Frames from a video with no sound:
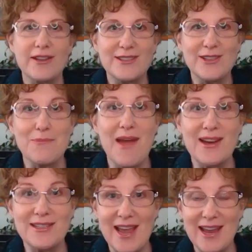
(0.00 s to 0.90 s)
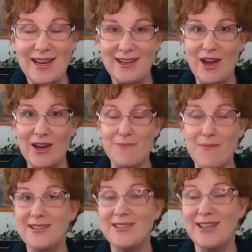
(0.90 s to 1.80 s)
And so I meditated, got a
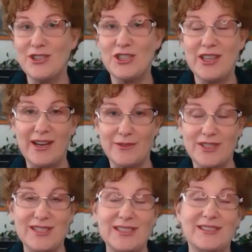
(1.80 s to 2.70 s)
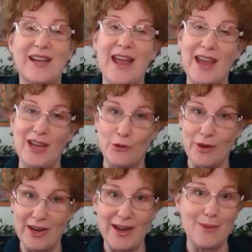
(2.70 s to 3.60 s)
message that I was still
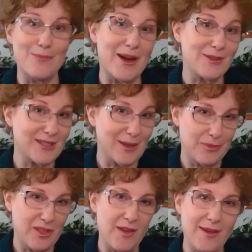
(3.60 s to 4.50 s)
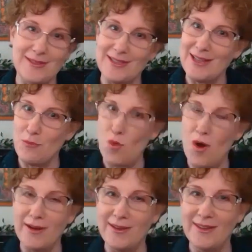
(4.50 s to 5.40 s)
angry about something and
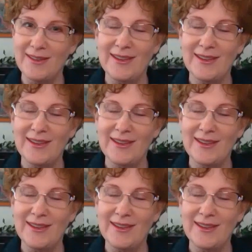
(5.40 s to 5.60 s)
someone.